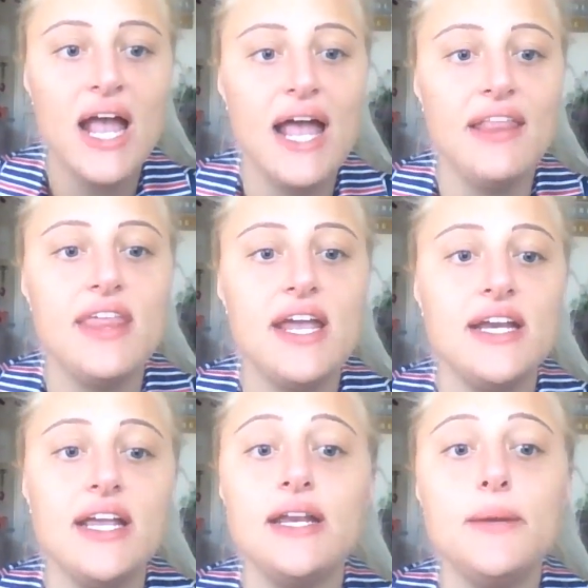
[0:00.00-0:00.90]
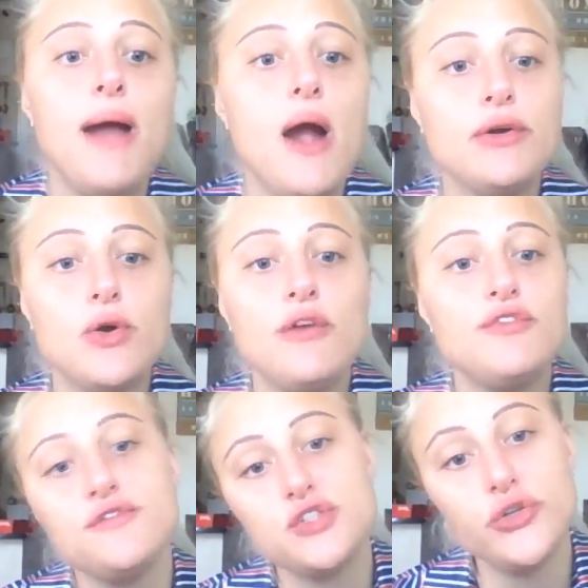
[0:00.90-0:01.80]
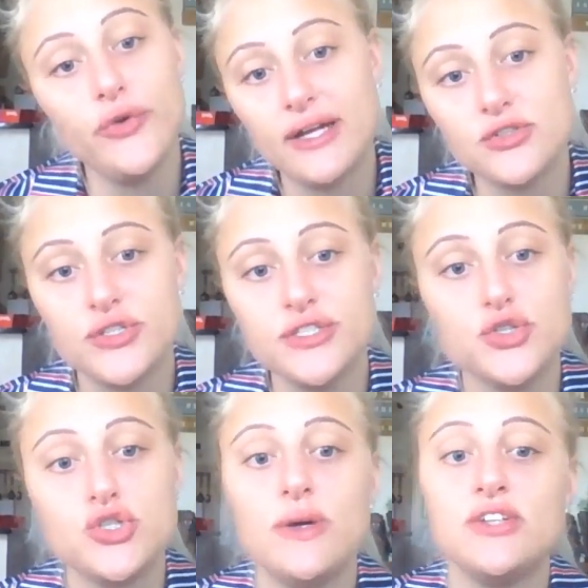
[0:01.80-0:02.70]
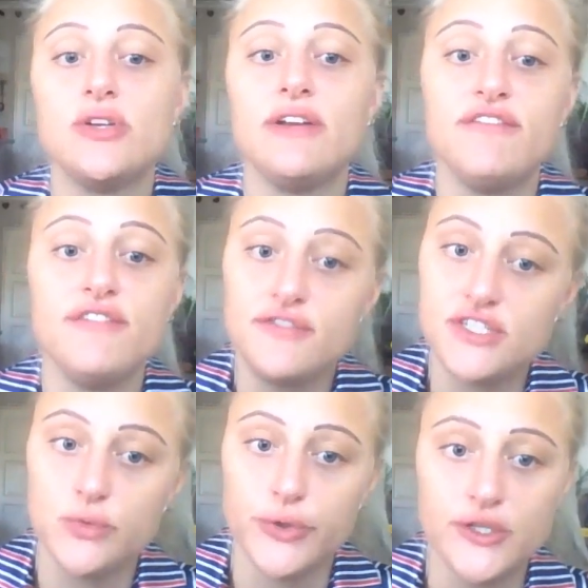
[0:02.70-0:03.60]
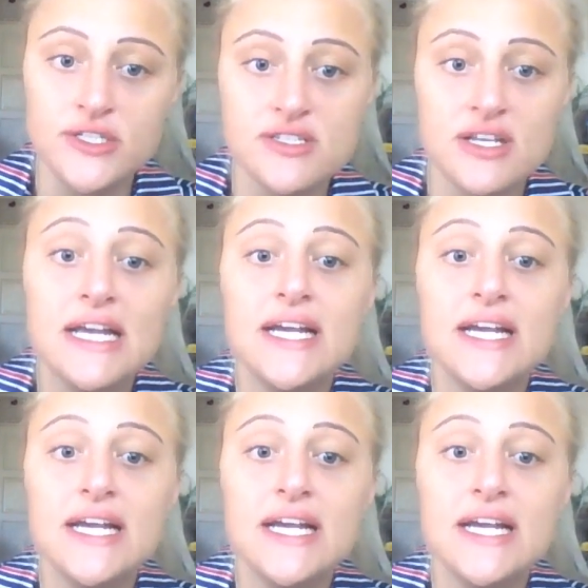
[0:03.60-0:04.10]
And then in a paragraph of 200 to 250 words,